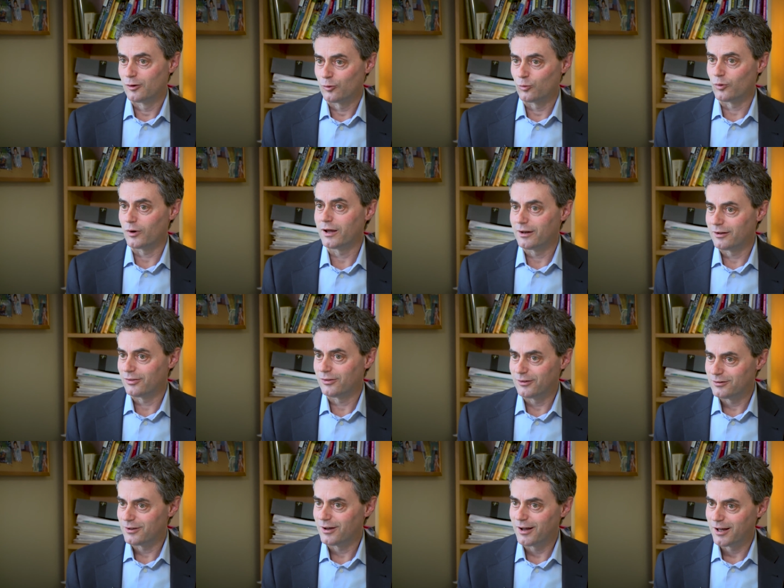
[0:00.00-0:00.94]
right at
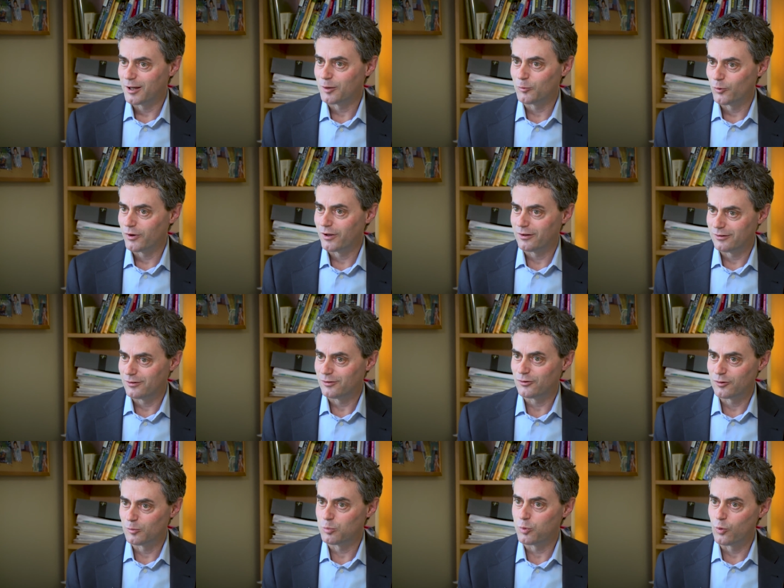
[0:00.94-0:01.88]
the time when
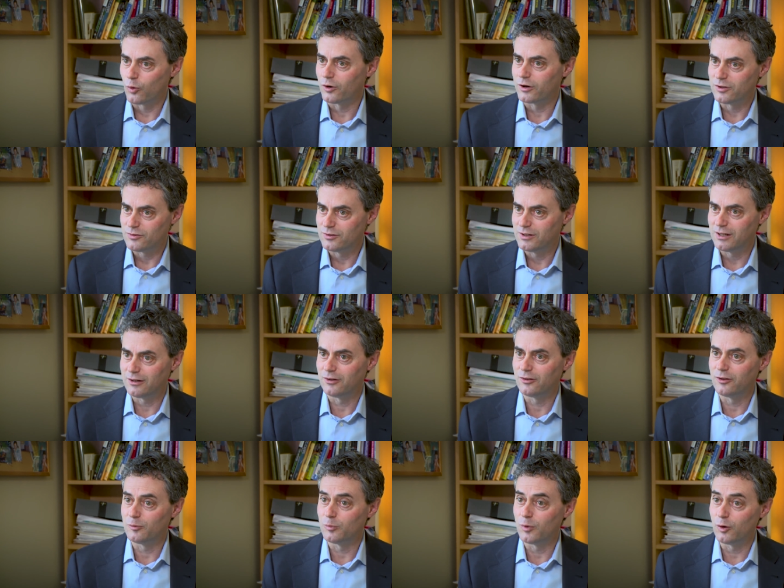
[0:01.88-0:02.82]
support is
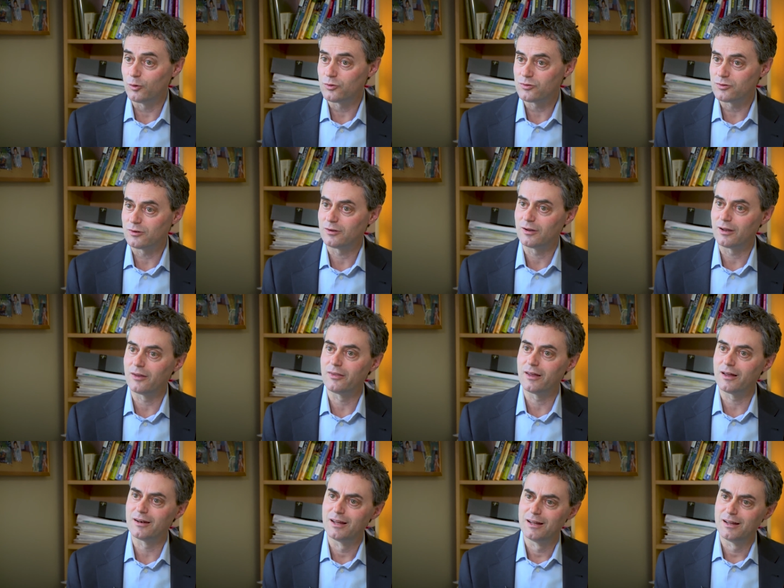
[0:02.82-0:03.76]
needed the most. And
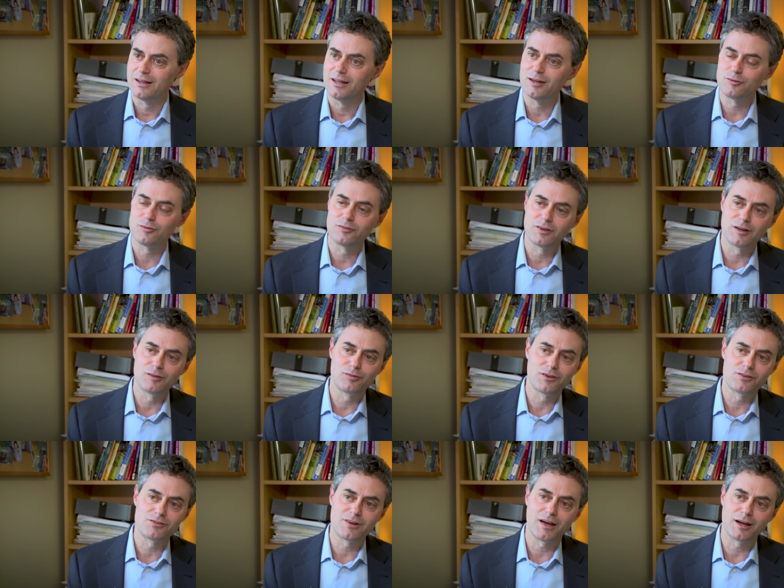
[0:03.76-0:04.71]
that if, if
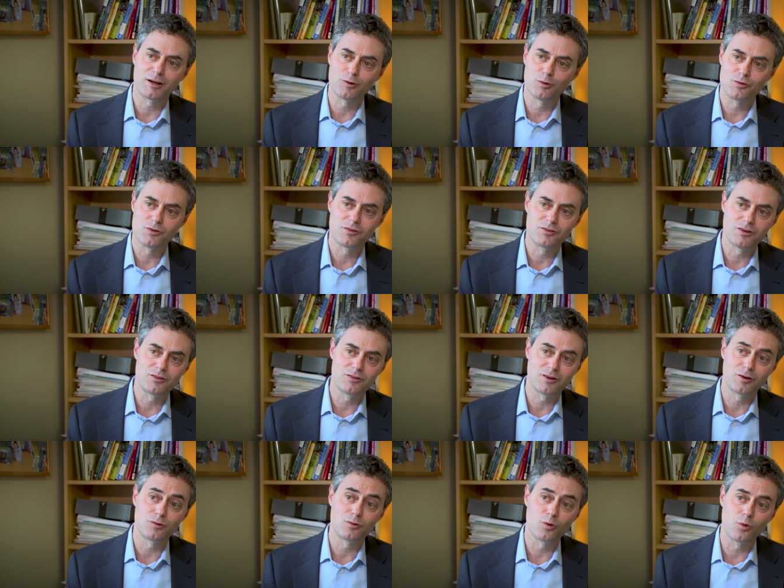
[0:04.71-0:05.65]
this diagnosis is
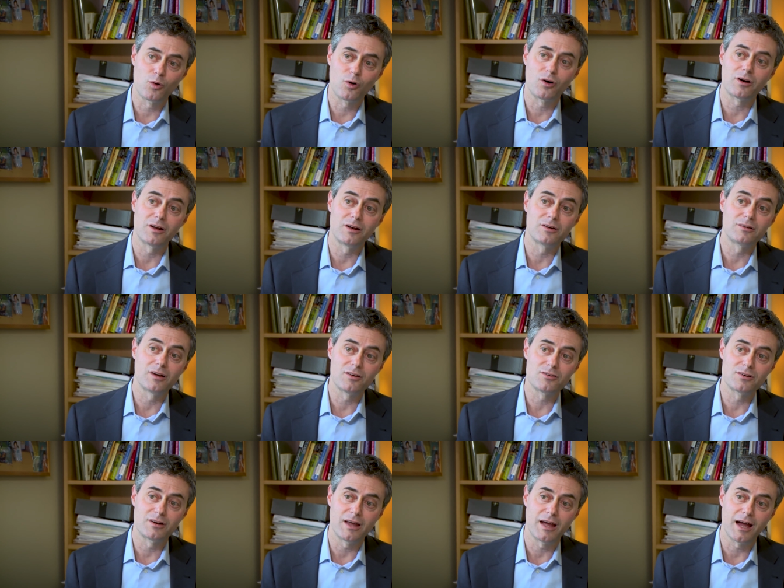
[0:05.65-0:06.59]
ignored and
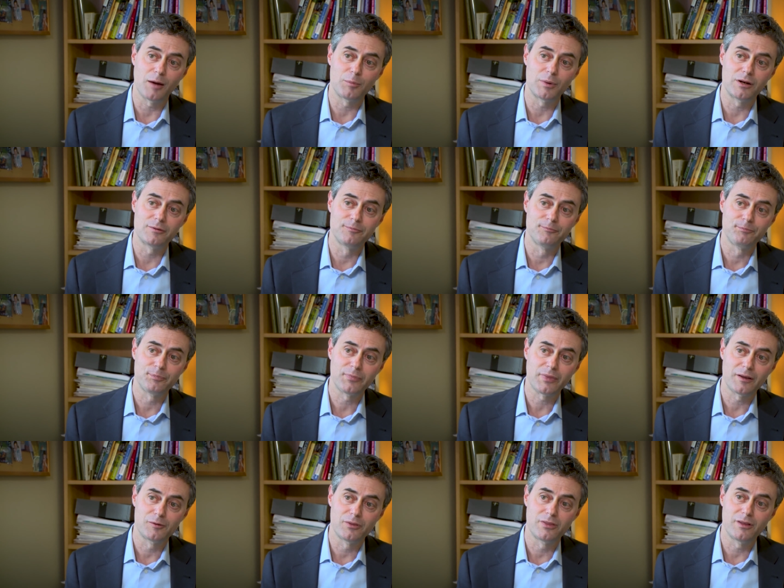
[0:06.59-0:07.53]
doesn't happen,
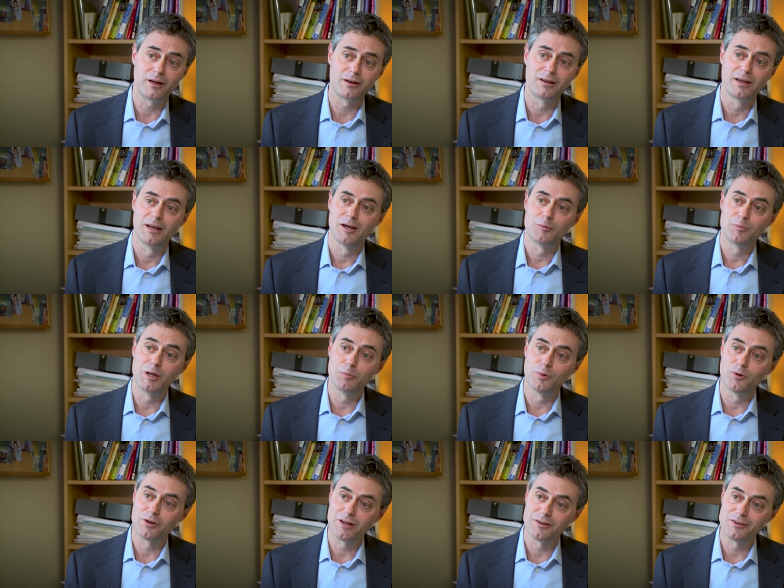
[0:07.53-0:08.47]
then
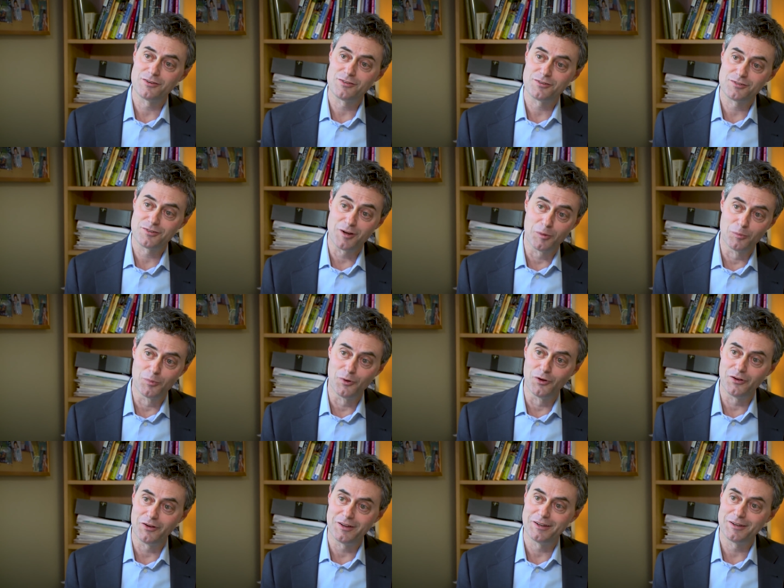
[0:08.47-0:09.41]
people can
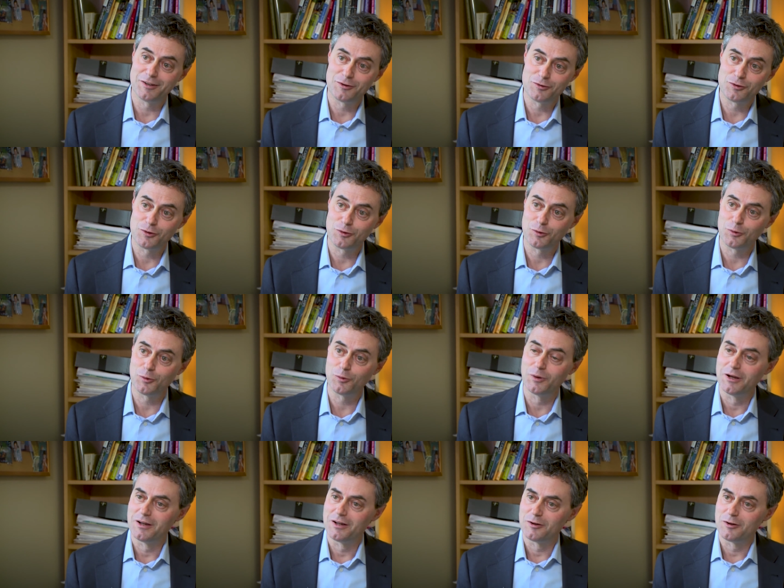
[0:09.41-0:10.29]
stumble into